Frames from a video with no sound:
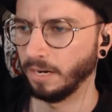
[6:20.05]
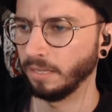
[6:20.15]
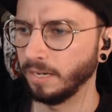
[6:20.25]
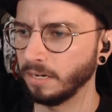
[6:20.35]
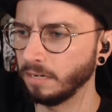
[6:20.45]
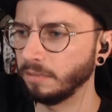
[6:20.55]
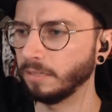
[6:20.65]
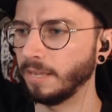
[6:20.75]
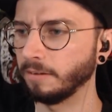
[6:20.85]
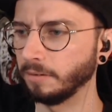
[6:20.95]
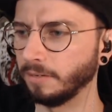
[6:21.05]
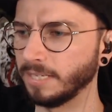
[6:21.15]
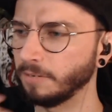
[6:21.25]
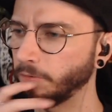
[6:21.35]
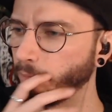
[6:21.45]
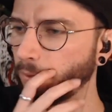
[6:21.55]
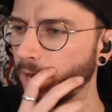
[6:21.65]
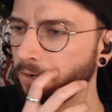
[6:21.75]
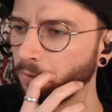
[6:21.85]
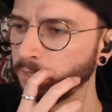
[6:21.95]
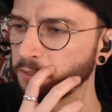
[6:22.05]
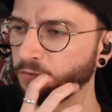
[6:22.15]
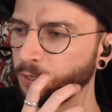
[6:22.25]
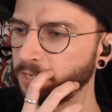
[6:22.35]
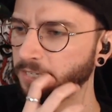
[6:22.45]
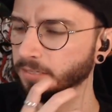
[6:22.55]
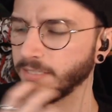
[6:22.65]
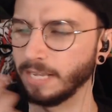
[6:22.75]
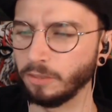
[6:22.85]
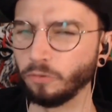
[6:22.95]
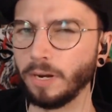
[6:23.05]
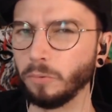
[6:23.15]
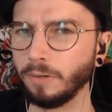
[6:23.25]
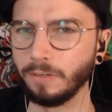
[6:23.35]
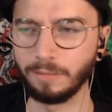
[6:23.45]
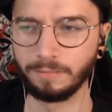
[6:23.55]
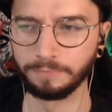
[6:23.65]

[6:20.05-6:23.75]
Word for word: I like kind of the like, is it vibrato in his voice? Is that the right word?